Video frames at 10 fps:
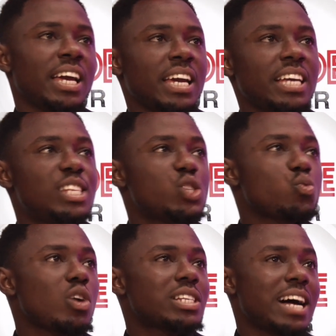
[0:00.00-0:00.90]
It is
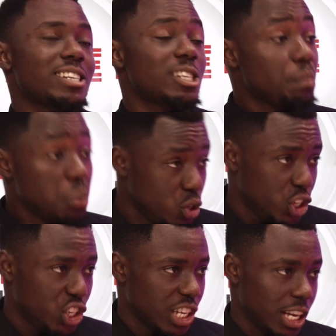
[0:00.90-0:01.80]
what has
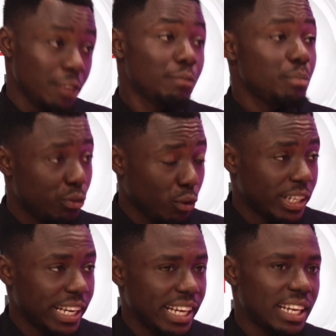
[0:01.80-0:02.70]
pushed, even before
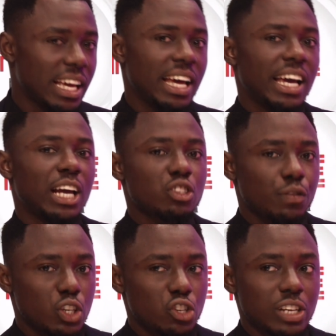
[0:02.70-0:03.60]
then, a lot of
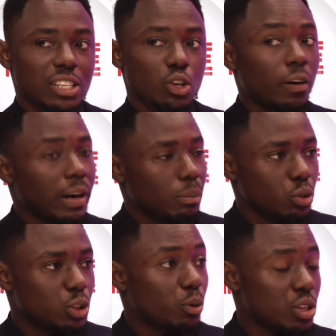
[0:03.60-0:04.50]
industry has gone
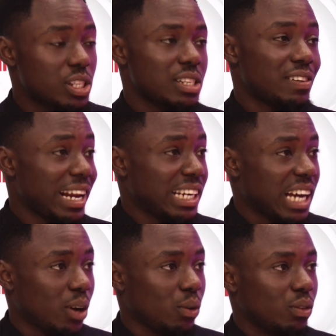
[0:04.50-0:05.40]
remote, but right
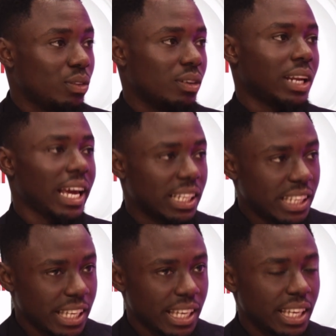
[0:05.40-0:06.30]
now, like
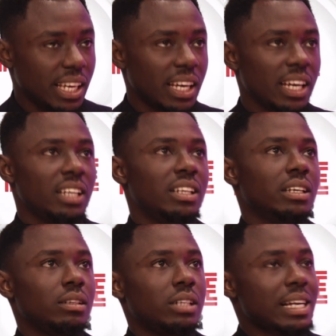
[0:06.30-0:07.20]
the
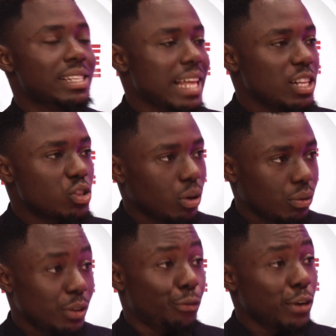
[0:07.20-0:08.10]
extent
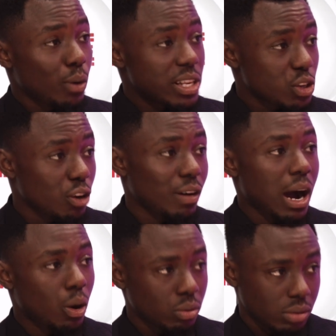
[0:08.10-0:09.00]
of the frequency of
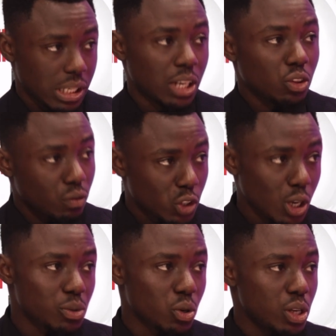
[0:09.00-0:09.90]
how a lot of
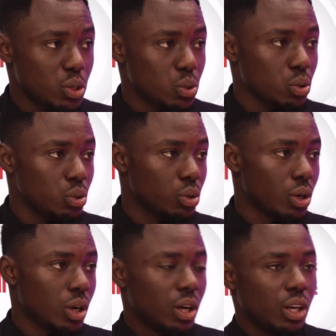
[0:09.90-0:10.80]
jobs go into
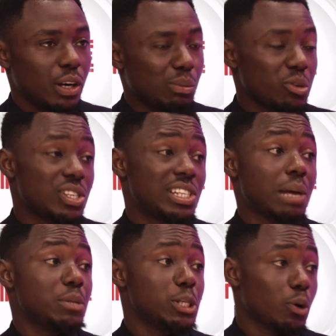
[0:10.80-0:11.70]
a remote
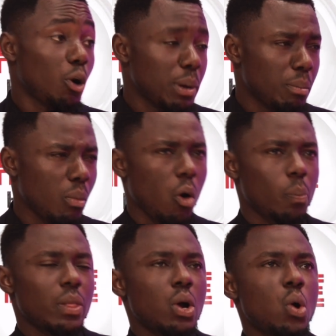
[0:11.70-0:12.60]
system is becoming more.
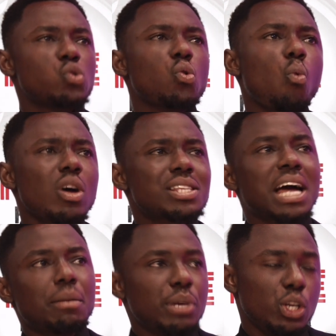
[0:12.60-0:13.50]
So what
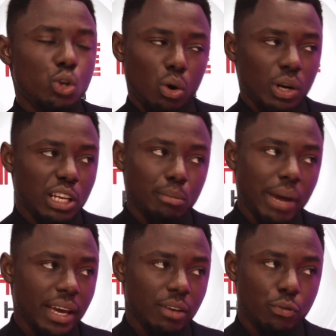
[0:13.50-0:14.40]
can be done, in
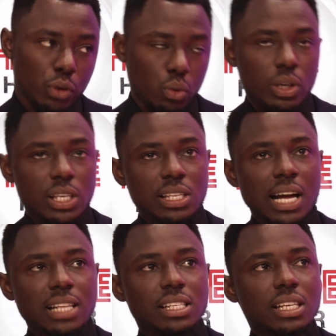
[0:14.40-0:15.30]
my view, is
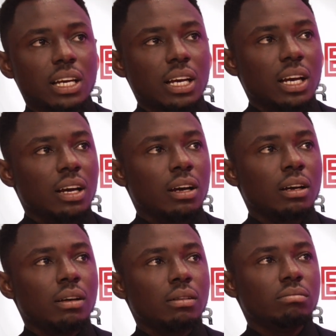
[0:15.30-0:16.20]
that
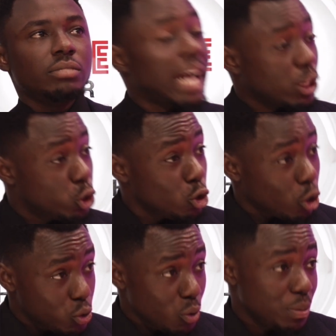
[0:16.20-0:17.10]
there should
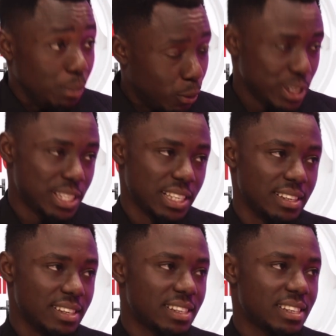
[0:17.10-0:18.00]
also be
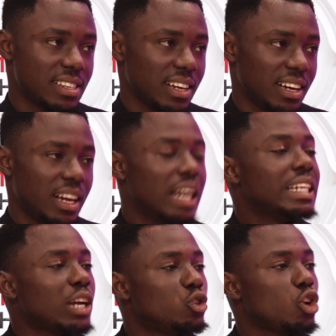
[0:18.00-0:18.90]
policies.
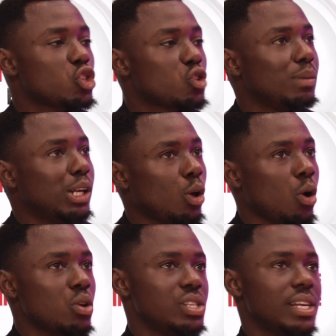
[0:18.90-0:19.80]
There should also be
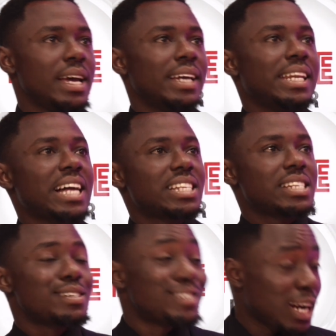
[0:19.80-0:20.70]
laws that
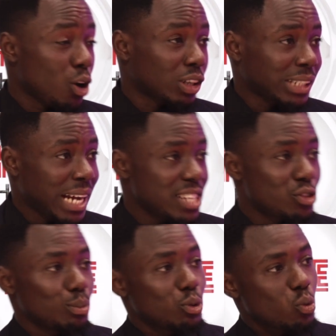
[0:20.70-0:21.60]
recognize
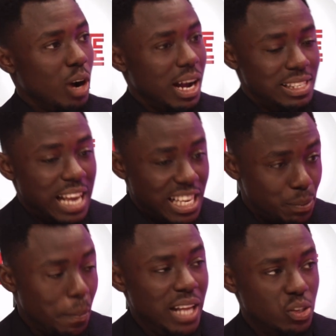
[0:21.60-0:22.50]
remote workers as
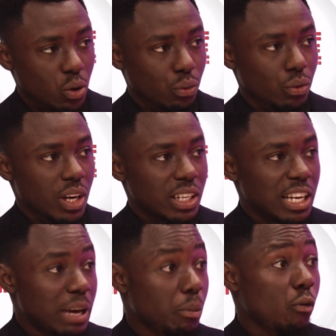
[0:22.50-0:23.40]
part of the
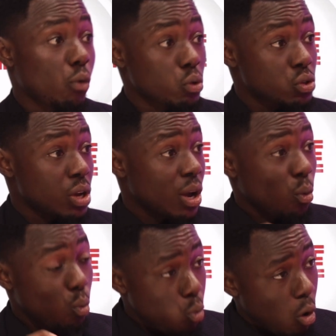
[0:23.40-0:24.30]
labor force,
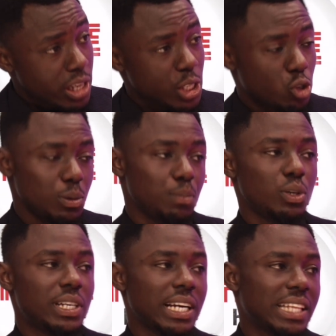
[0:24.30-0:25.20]
worthy to be
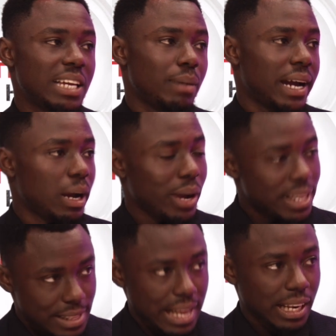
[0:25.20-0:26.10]
protected by our
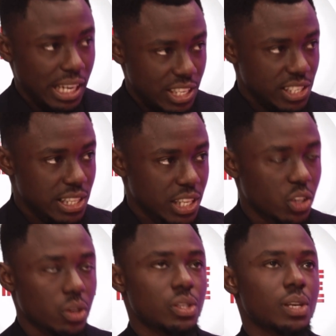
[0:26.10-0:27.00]
extant
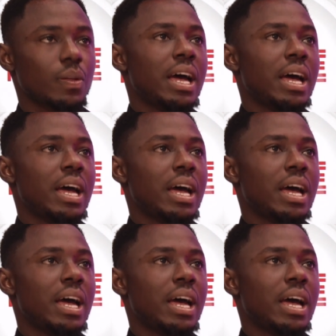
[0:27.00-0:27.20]
legislations.